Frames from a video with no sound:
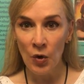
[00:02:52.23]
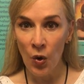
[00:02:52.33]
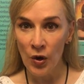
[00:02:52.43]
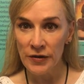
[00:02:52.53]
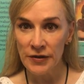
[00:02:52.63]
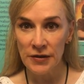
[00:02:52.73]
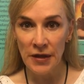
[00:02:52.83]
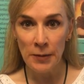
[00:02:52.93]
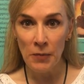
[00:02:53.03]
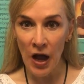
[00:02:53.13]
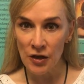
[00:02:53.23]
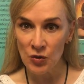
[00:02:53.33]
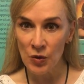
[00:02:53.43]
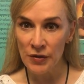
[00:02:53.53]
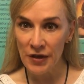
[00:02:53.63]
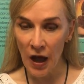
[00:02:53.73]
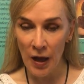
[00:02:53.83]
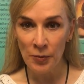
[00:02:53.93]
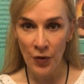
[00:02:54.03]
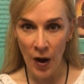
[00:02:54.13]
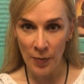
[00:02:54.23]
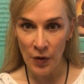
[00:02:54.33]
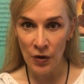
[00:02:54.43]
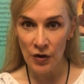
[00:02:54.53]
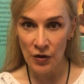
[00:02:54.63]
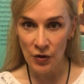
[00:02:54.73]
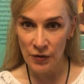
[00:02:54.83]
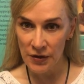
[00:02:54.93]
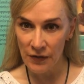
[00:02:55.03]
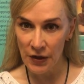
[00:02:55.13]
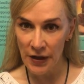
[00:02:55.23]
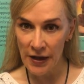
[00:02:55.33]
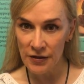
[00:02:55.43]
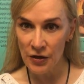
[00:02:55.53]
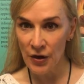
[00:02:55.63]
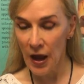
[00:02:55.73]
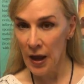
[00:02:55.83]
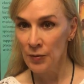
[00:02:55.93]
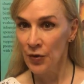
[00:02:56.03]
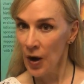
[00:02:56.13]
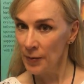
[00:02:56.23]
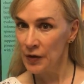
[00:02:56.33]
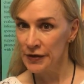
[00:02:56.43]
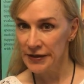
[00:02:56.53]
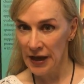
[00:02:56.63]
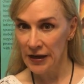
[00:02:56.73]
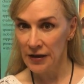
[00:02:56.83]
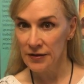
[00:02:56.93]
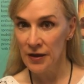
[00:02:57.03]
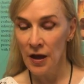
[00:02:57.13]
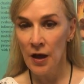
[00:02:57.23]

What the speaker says: courses and modules on proper use of the laser and proper settings.